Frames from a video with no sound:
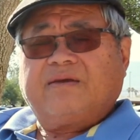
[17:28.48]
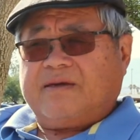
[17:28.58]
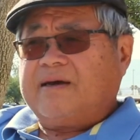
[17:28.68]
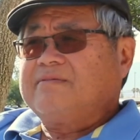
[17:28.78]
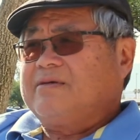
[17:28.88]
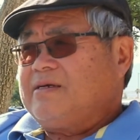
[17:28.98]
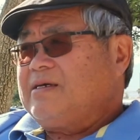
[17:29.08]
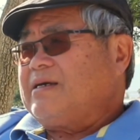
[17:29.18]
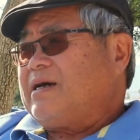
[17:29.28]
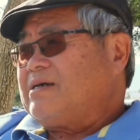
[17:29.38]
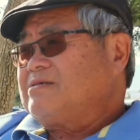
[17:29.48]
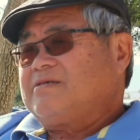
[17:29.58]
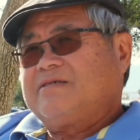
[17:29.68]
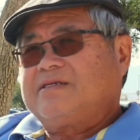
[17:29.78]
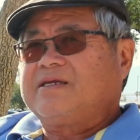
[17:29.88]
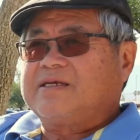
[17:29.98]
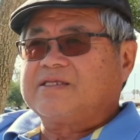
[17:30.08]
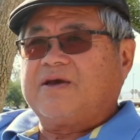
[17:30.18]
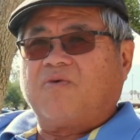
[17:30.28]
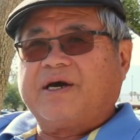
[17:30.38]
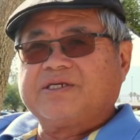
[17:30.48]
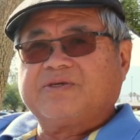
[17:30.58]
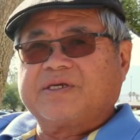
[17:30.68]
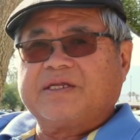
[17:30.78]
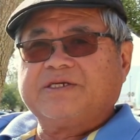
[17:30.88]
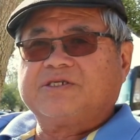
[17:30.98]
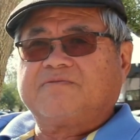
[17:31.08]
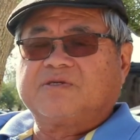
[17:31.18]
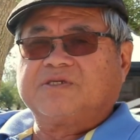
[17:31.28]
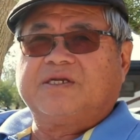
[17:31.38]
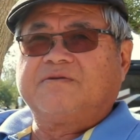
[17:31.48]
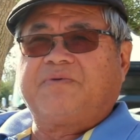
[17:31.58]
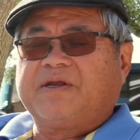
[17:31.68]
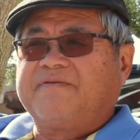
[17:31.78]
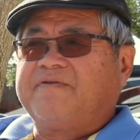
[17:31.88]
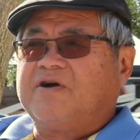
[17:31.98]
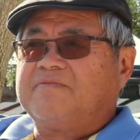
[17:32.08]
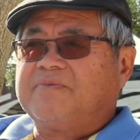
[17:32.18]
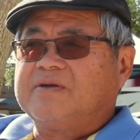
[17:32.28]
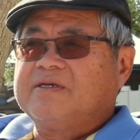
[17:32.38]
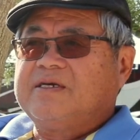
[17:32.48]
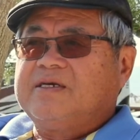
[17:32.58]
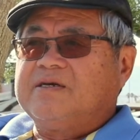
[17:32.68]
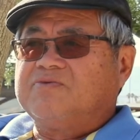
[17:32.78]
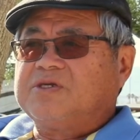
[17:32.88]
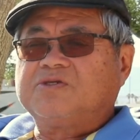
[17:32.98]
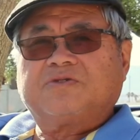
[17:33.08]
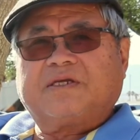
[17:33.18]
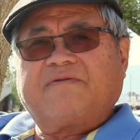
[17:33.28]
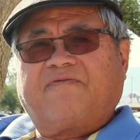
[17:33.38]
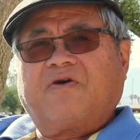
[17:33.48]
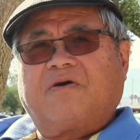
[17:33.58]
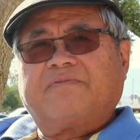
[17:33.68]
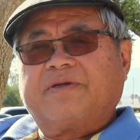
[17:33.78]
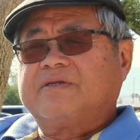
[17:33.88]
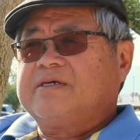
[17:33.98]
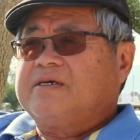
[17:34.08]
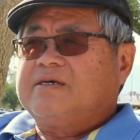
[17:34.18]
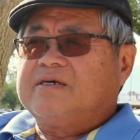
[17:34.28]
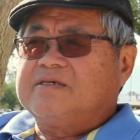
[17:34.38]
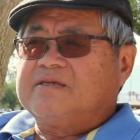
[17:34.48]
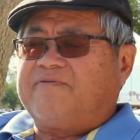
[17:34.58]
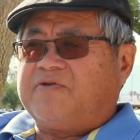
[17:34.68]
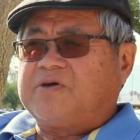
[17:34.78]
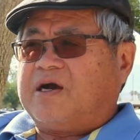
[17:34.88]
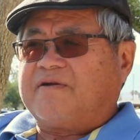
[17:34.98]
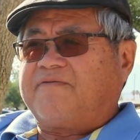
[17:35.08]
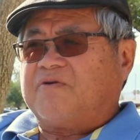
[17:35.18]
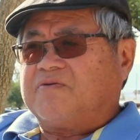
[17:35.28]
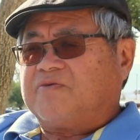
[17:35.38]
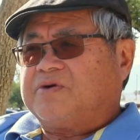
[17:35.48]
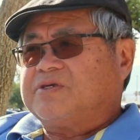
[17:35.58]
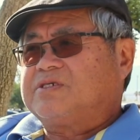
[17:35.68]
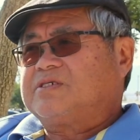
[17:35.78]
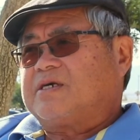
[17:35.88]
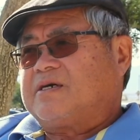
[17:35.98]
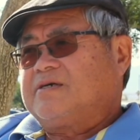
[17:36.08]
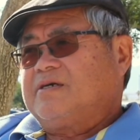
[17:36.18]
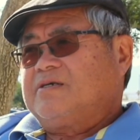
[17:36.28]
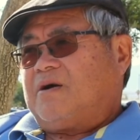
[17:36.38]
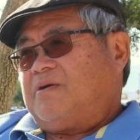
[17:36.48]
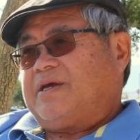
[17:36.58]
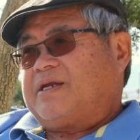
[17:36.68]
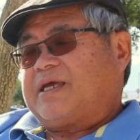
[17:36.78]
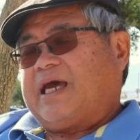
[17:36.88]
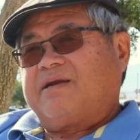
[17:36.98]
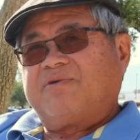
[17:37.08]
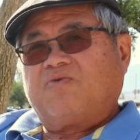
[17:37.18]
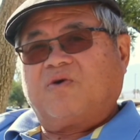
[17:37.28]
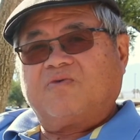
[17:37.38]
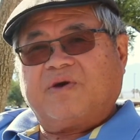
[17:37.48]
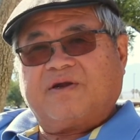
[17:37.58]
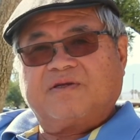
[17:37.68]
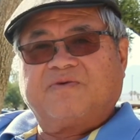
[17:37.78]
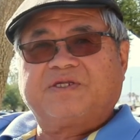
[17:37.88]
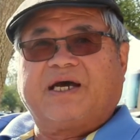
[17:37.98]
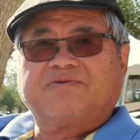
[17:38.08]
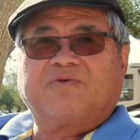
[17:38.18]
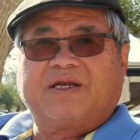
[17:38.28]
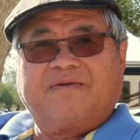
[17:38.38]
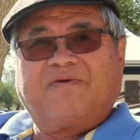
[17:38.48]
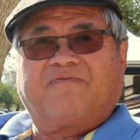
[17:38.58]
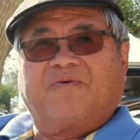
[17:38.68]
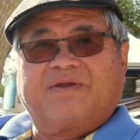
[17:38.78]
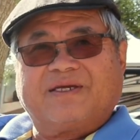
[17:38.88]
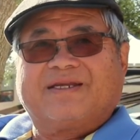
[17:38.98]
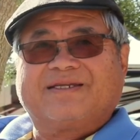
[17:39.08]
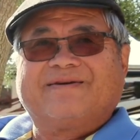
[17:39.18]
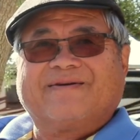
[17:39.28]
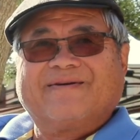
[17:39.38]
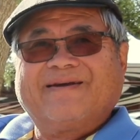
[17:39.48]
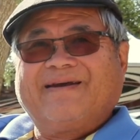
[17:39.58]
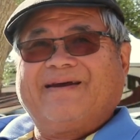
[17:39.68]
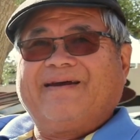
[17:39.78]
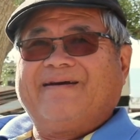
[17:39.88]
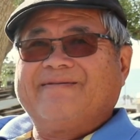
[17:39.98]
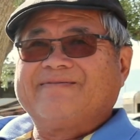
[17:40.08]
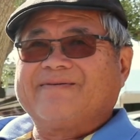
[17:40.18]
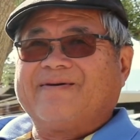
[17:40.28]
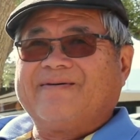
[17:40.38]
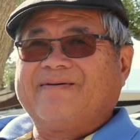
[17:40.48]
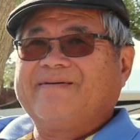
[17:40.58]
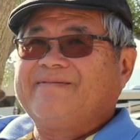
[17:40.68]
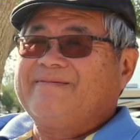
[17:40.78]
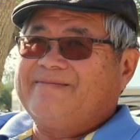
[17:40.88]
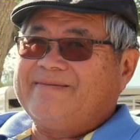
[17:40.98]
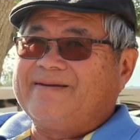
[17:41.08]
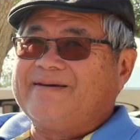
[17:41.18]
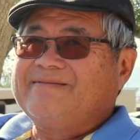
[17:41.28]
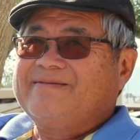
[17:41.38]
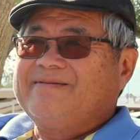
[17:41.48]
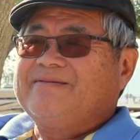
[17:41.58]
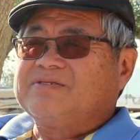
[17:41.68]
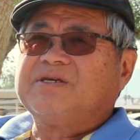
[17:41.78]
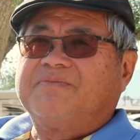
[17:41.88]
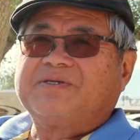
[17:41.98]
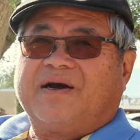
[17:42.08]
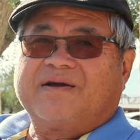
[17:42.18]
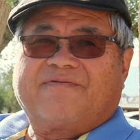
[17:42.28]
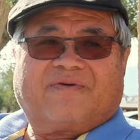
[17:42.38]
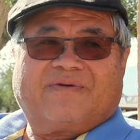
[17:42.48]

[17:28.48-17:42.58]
Yeah. It didn't get that wide a circulation because it's an independent film, but it was an interesting film. And the photographer was only an Academy Award winner 3 times running before he did it here. So, cinematographer.